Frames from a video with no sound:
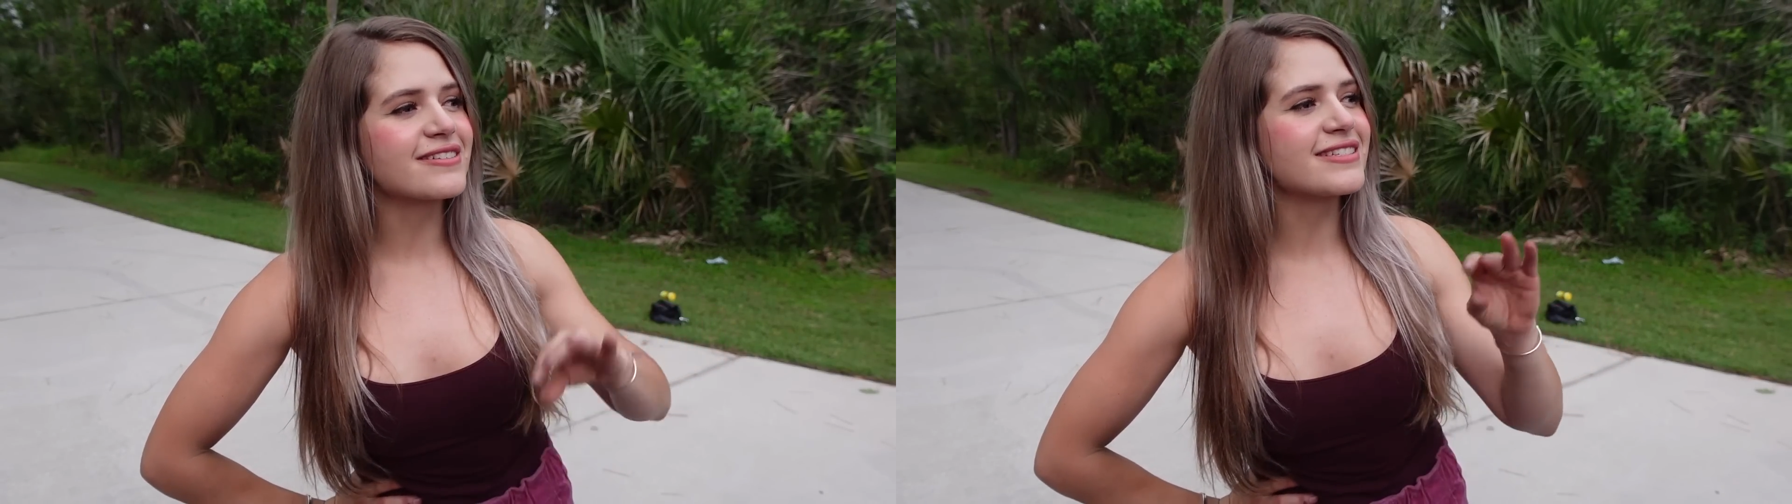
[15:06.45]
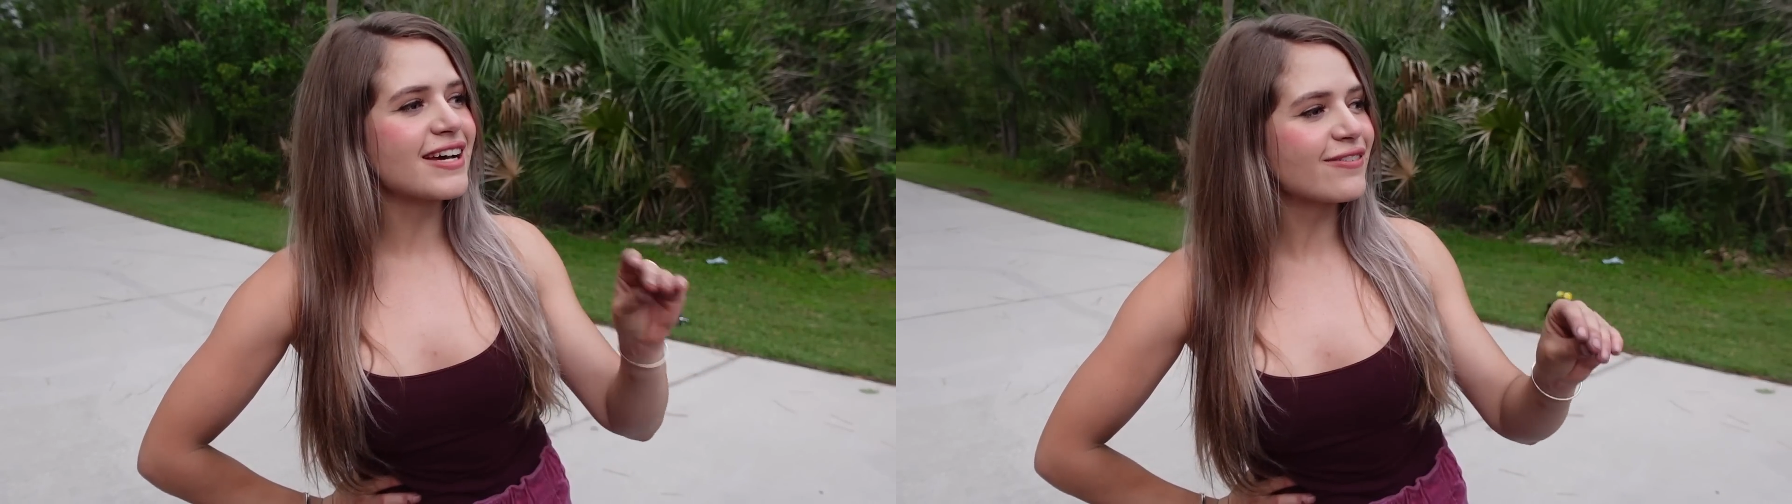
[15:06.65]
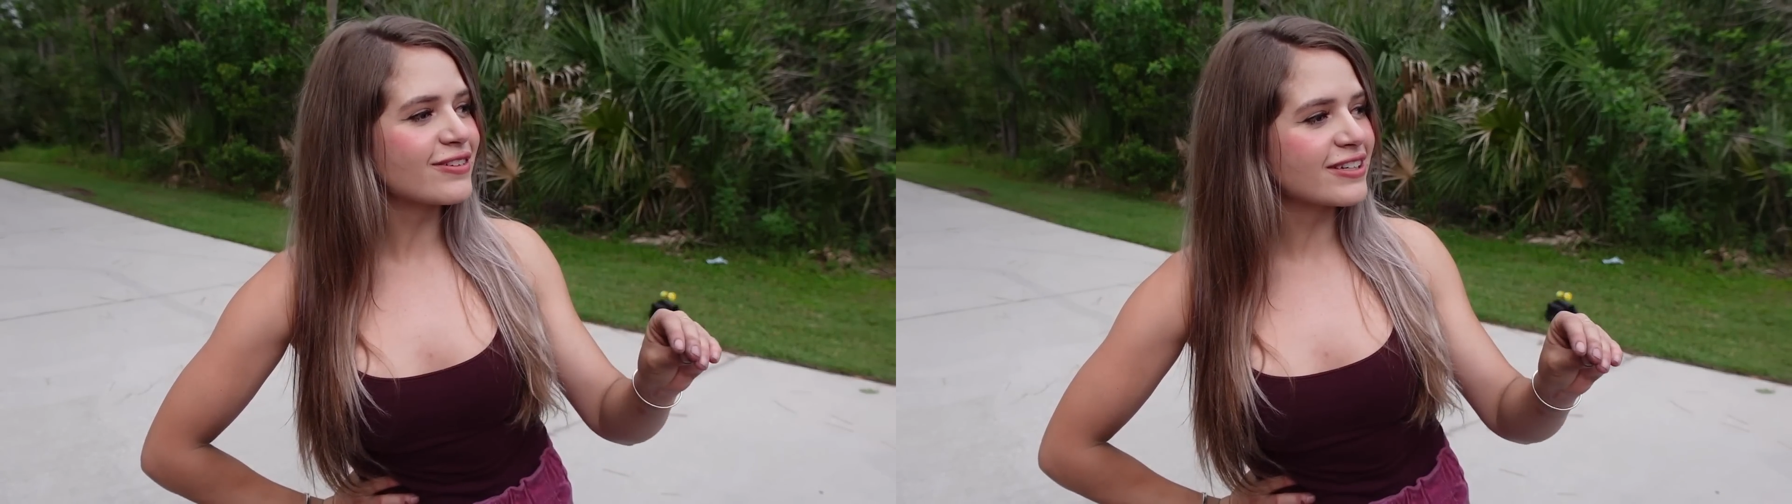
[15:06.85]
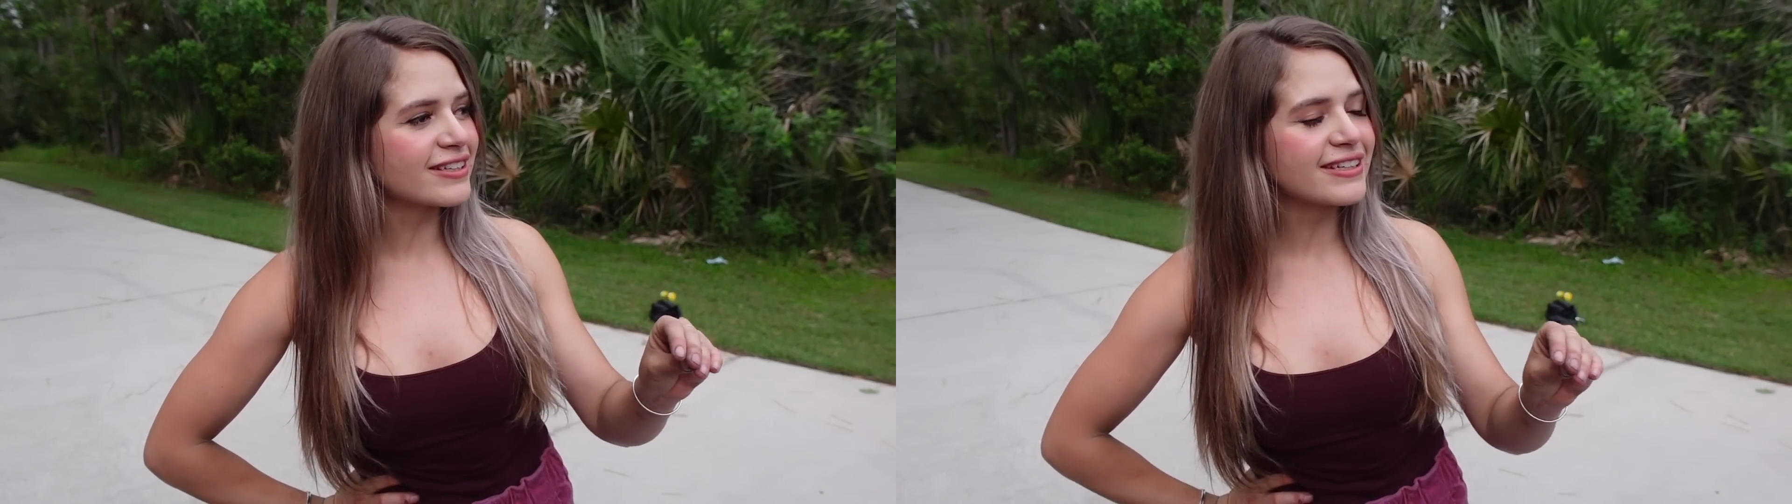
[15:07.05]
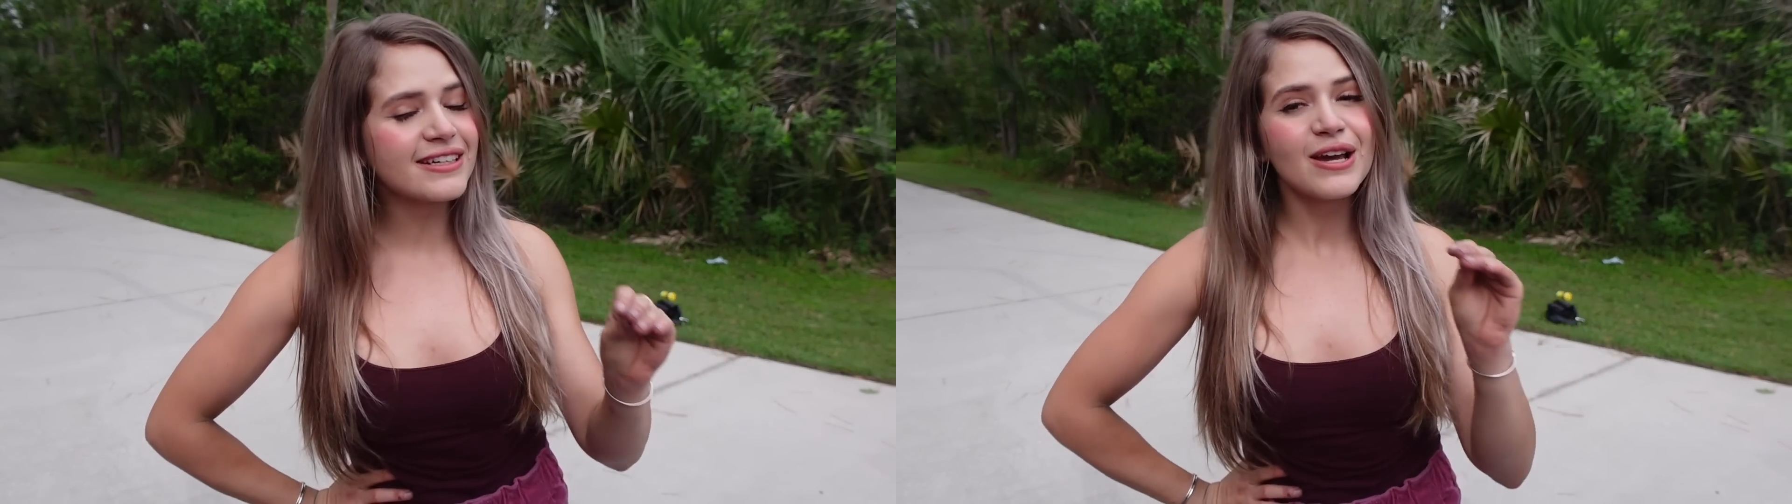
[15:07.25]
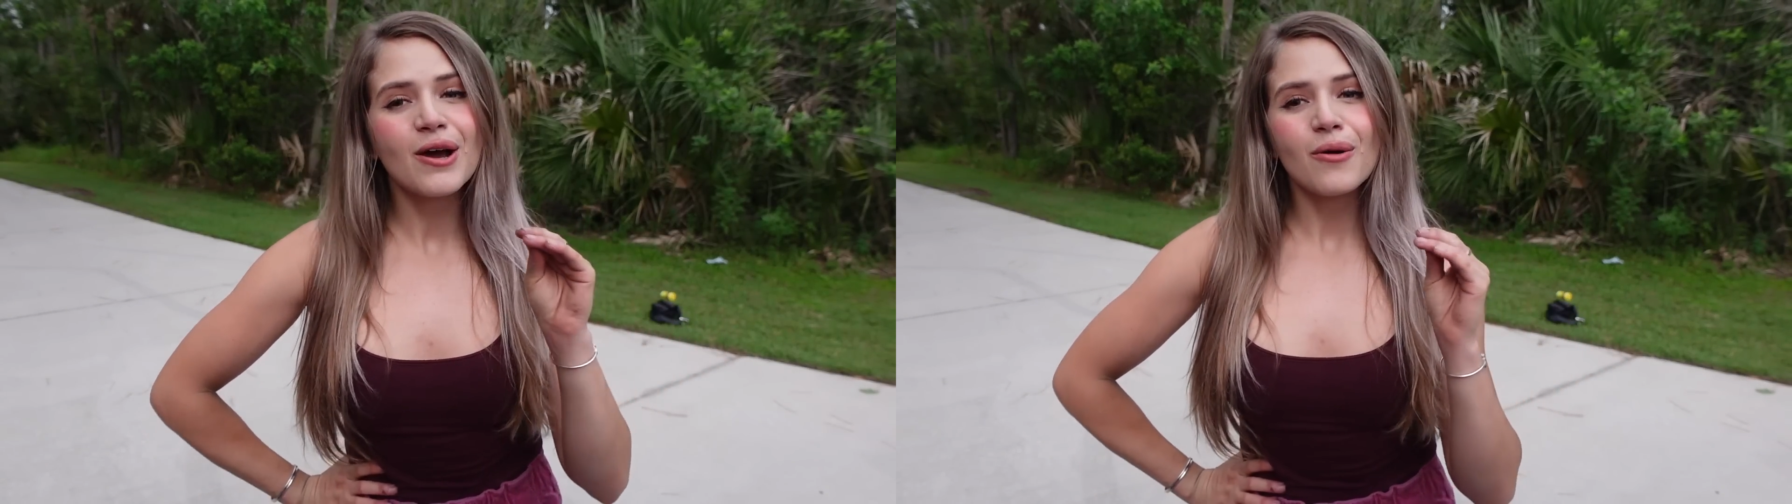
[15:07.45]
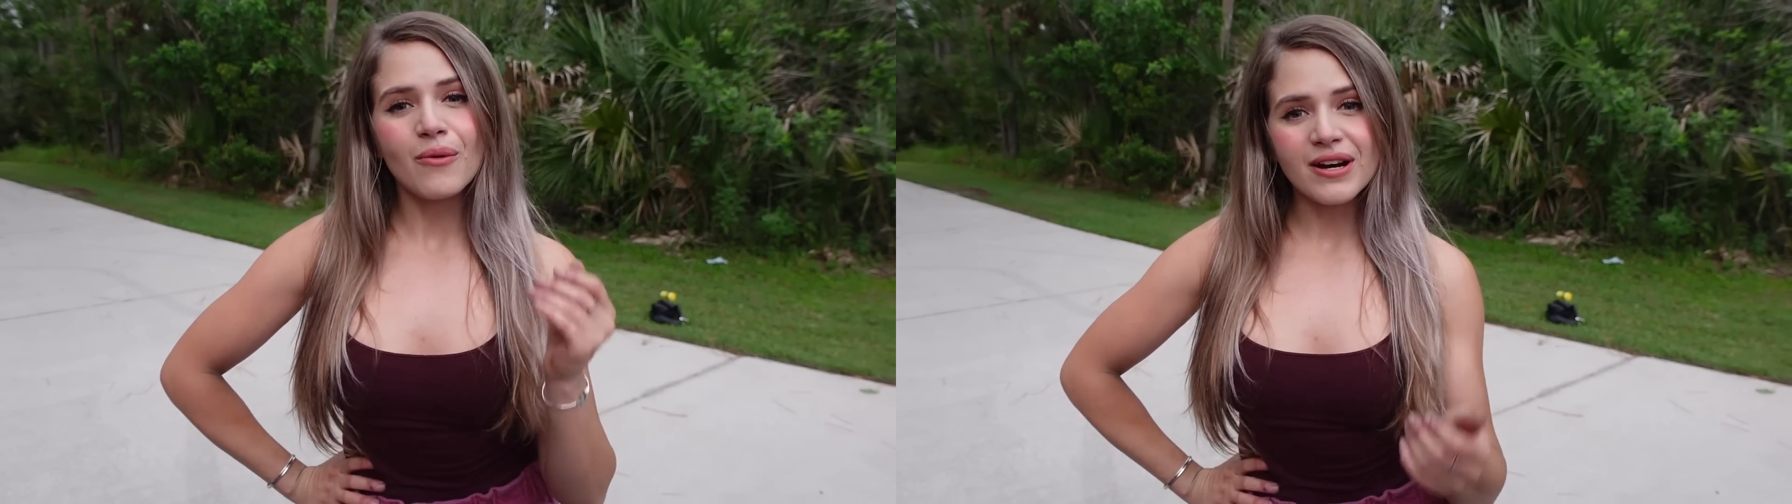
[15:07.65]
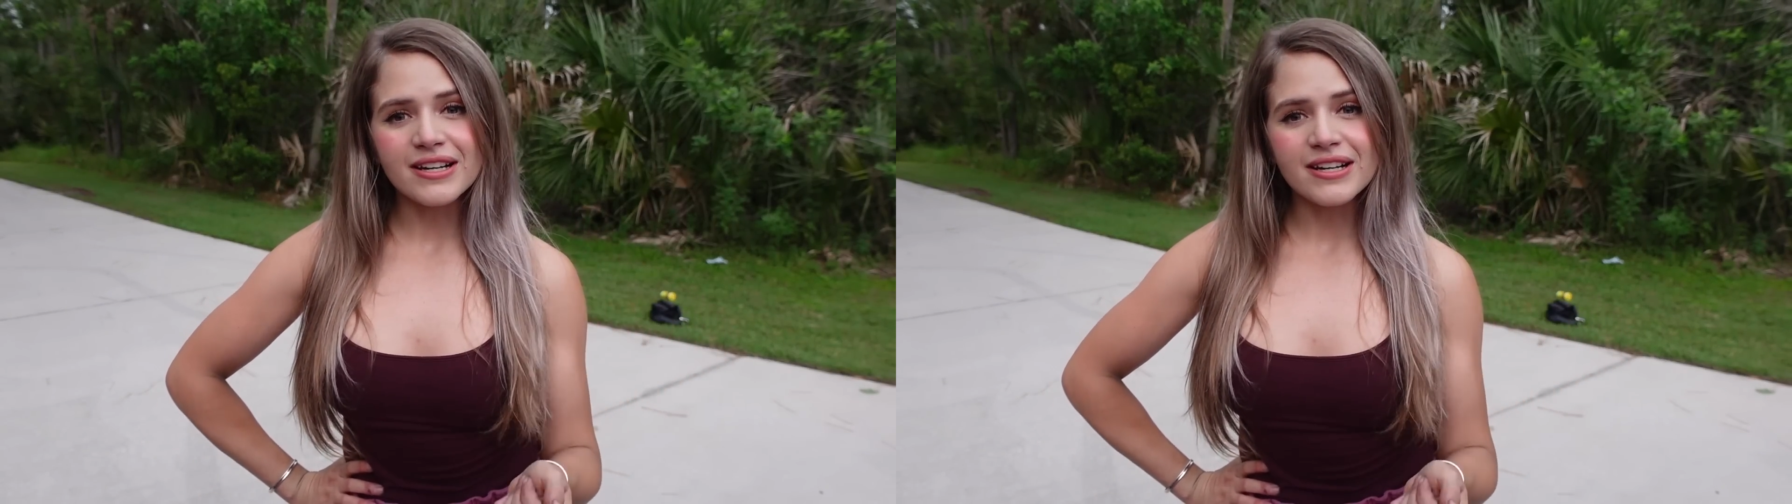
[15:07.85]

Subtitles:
Definitely want